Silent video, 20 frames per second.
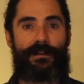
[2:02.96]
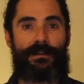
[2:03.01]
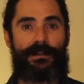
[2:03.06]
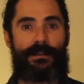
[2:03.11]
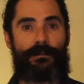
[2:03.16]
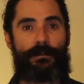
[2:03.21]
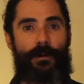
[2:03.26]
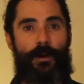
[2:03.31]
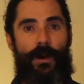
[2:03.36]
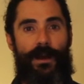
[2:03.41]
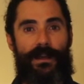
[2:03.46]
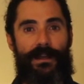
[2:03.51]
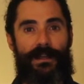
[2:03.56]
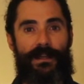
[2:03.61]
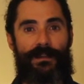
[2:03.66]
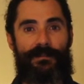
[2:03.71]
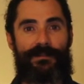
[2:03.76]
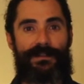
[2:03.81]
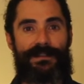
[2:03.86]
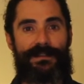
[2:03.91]
idea and quite
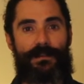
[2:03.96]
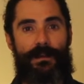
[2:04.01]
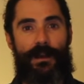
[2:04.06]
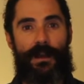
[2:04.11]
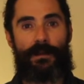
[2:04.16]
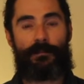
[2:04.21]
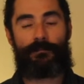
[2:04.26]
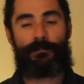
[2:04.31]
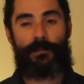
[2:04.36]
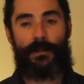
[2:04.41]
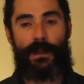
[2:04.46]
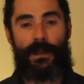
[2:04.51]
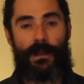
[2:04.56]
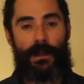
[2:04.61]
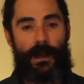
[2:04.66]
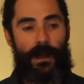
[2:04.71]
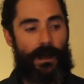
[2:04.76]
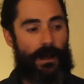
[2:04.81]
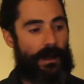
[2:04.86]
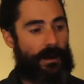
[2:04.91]
ahead of its time.
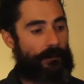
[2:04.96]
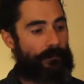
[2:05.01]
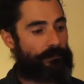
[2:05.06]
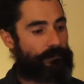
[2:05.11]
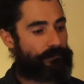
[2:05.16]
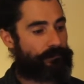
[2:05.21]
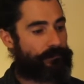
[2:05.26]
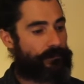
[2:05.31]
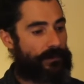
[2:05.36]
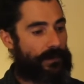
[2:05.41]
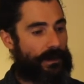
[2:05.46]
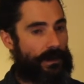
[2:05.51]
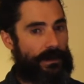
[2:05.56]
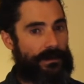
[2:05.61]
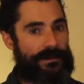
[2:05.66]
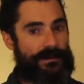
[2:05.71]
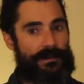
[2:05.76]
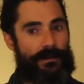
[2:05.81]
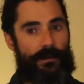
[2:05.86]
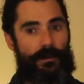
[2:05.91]

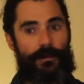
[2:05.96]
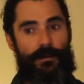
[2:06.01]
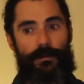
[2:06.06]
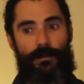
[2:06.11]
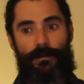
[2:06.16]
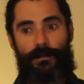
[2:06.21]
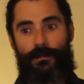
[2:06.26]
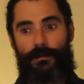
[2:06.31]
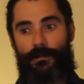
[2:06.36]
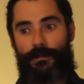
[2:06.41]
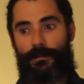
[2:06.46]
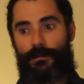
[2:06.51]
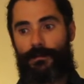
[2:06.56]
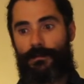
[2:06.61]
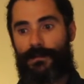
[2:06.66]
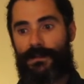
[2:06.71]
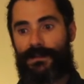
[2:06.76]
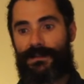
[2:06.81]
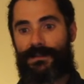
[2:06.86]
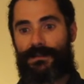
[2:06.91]
And so
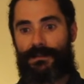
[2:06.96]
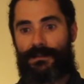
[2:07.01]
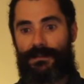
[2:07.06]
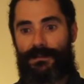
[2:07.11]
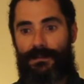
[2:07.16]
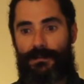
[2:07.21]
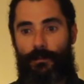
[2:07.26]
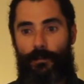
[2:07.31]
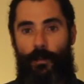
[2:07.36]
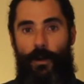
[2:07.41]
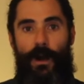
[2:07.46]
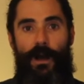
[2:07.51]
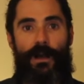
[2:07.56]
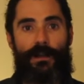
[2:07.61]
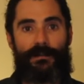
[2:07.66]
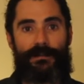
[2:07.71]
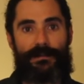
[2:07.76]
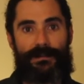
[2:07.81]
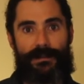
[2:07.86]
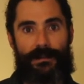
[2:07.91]
this
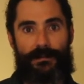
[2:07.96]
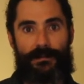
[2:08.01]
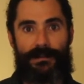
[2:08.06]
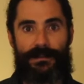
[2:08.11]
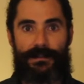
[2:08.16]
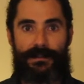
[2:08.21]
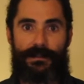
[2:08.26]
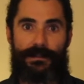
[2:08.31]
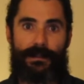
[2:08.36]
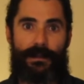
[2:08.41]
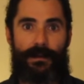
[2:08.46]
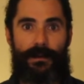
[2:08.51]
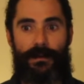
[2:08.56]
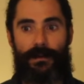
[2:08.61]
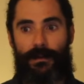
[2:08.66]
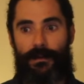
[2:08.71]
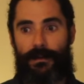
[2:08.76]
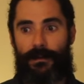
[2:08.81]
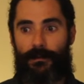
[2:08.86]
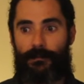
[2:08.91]
wildness and this
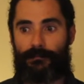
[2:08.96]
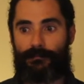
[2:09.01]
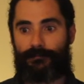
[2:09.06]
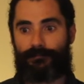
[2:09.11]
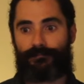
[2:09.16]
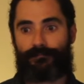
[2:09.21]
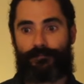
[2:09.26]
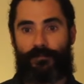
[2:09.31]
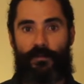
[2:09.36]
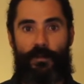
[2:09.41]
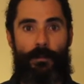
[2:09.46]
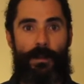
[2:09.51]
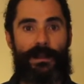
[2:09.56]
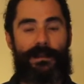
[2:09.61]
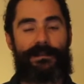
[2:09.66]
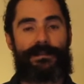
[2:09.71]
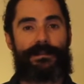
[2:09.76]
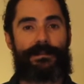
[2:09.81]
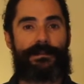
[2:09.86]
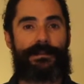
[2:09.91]

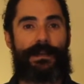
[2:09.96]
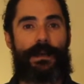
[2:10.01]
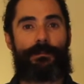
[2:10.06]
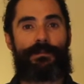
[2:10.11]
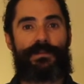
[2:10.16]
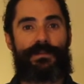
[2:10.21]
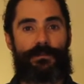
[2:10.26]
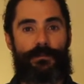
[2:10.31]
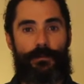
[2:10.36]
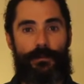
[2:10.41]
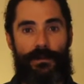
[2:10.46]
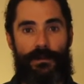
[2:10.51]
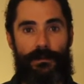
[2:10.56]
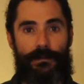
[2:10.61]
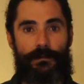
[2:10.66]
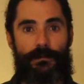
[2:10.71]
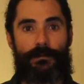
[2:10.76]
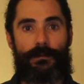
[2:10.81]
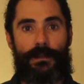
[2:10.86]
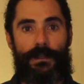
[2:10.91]
rebelliousness comes through
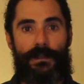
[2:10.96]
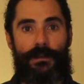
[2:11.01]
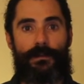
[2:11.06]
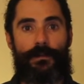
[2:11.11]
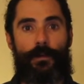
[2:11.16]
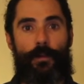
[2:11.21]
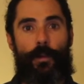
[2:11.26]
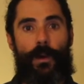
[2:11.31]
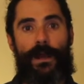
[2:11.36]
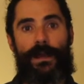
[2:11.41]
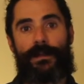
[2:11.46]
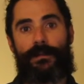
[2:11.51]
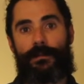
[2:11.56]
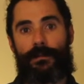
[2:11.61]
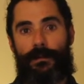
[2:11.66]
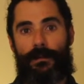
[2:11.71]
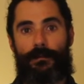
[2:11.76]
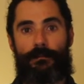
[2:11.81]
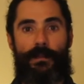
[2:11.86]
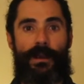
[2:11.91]
in the way
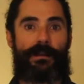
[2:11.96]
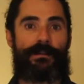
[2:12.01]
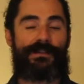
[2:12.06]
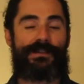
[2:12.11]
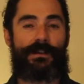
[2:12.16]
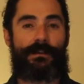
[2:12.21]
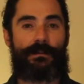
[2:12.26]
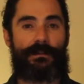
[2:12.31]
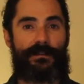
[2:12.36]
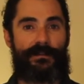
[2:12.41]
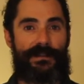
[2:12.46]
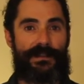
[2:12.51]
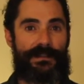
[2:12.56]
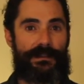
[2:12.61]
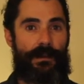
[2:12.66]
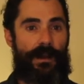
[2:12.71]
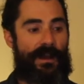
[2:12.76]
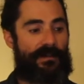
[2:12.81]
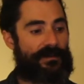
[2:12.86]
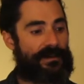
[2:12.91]
that Marechera lived his
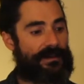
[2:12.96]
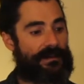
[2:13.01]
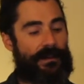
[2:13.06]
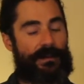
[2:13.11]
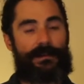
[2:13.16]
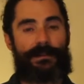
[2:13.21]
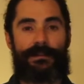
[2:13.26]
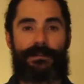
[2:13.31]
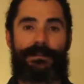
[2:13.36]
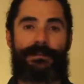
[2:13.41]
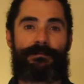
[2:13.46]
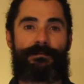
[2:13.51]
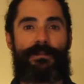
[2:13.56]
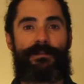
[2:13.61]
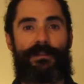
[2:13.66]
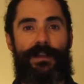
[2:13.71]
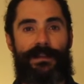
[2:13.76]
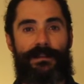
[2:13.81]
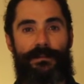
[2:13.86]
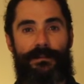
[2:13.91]
life, and it is
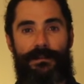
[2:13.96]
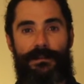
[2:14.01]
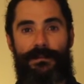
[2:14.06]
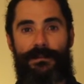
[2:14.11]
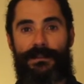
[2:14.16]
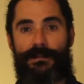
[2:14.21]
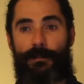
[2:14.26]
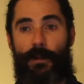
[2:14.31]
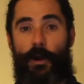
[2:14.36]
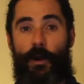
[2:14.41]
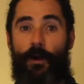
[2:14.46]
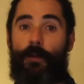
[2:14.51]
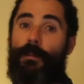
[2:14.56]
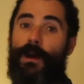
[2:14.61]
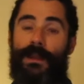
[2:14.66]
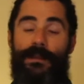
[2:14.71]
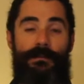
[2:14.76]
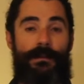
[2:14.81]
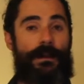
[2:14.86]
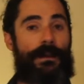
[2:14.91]
reflected in this poem
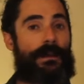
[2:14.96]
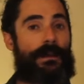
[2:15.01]
and